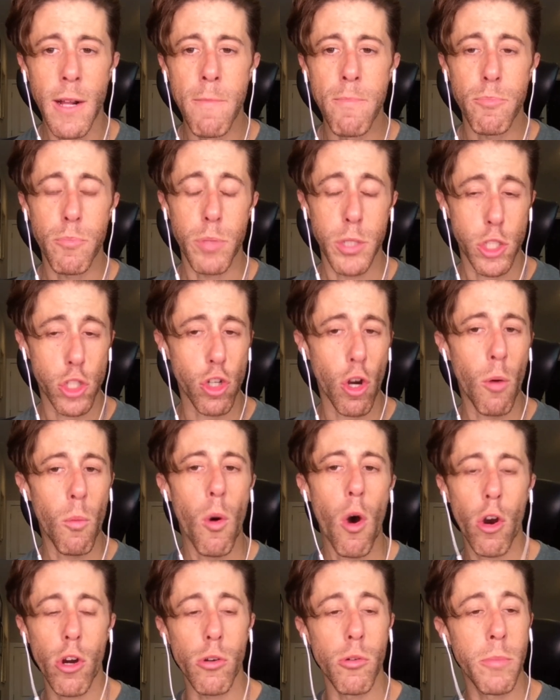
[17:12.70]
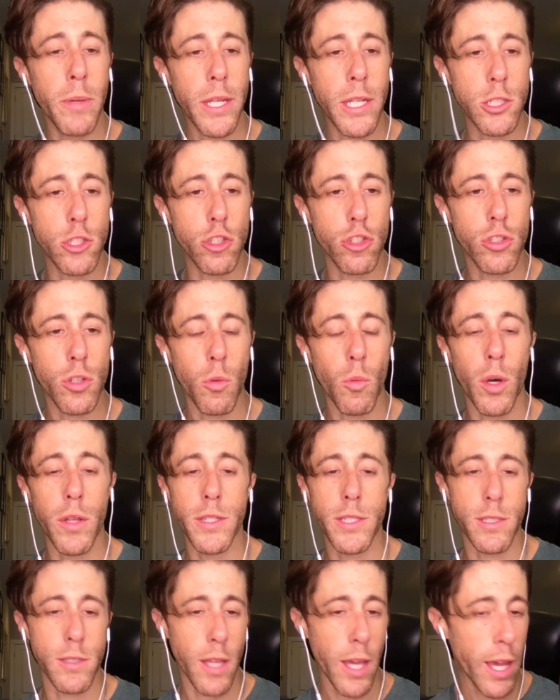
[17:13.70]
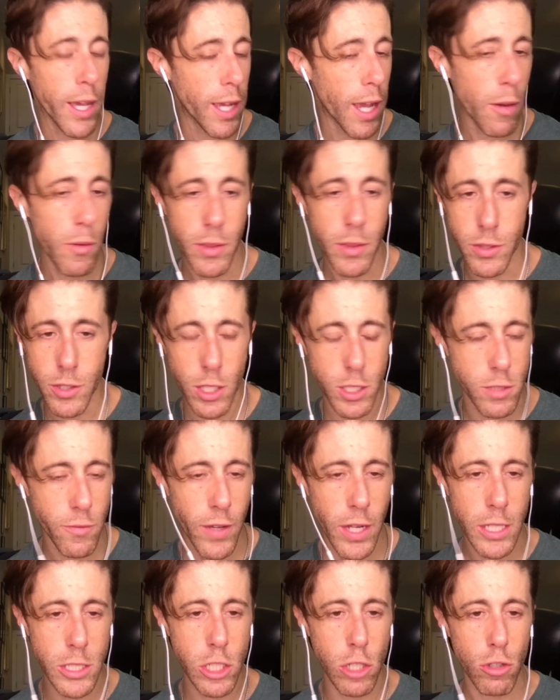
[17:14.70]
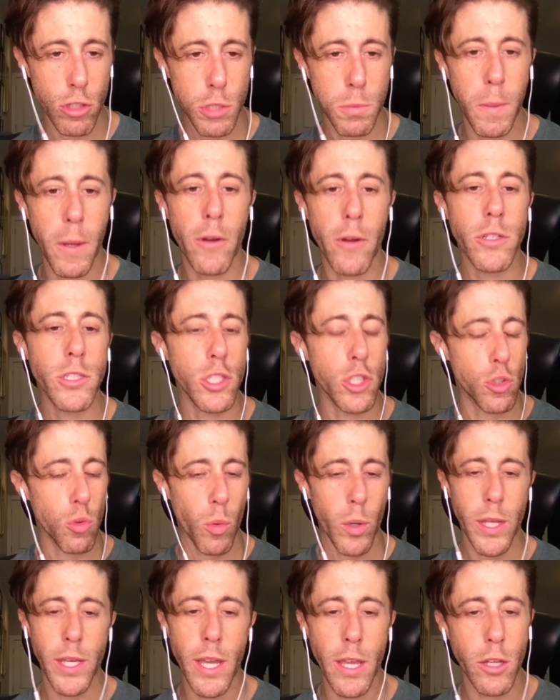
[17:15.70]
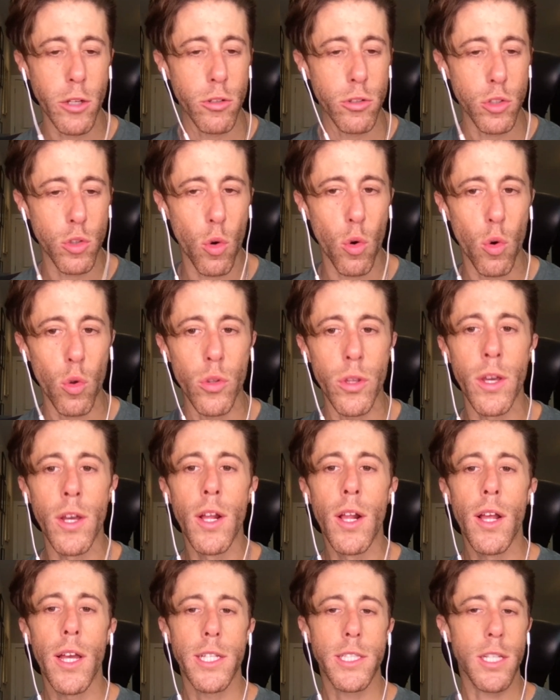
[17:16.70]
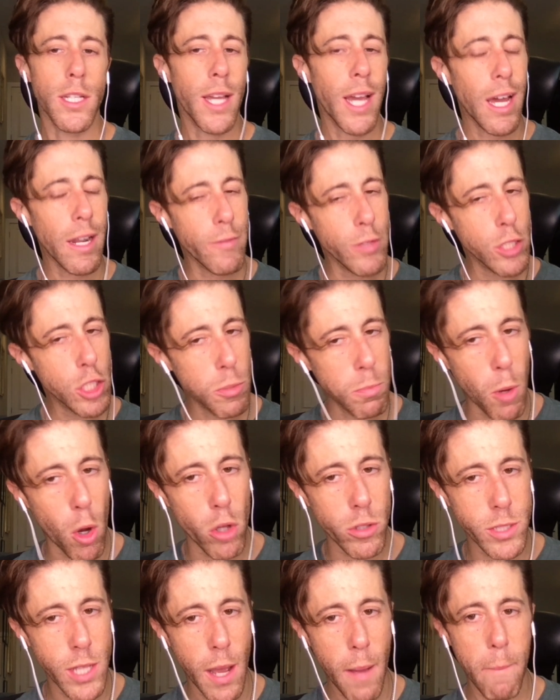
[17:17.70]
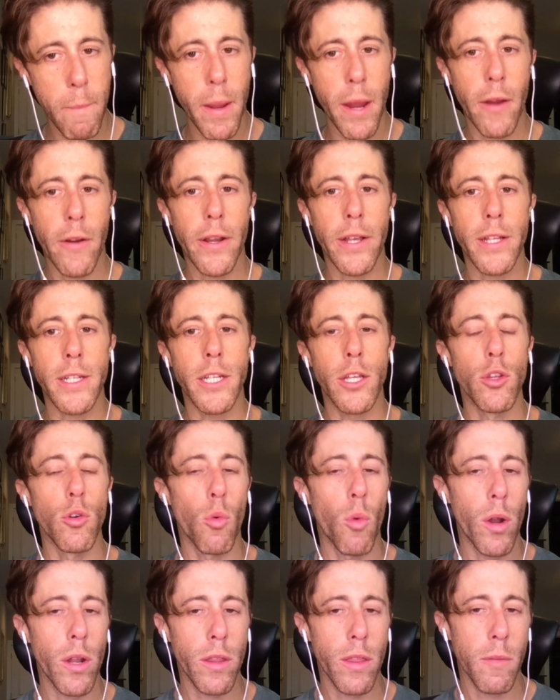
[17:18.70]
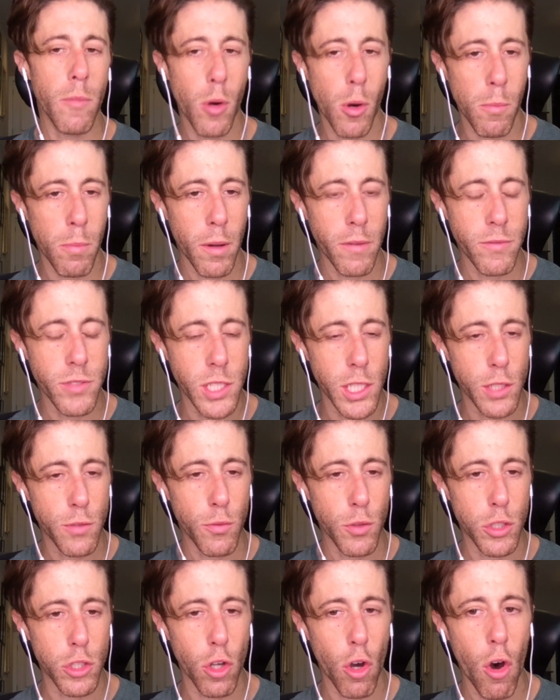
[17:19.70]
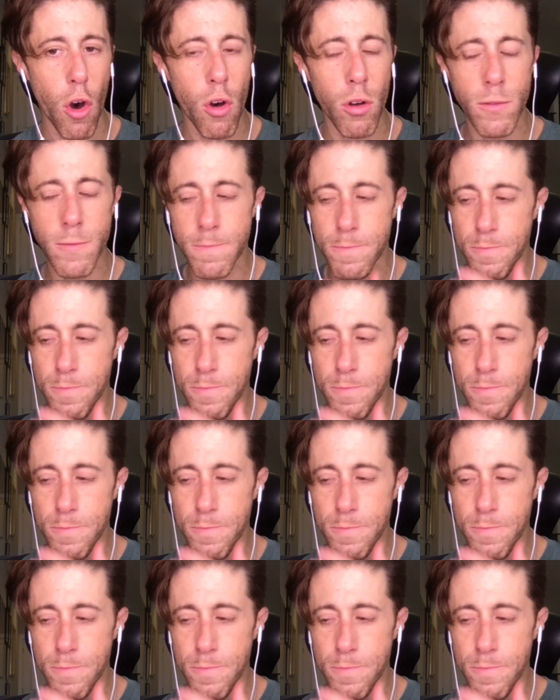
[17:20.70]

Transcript: But Sean Walker will be an interesting one. This is a guy with tons of NHL experience. He's 28 years old. It's a kind of a small top pairing. Neither one of them are above 6 foot tall.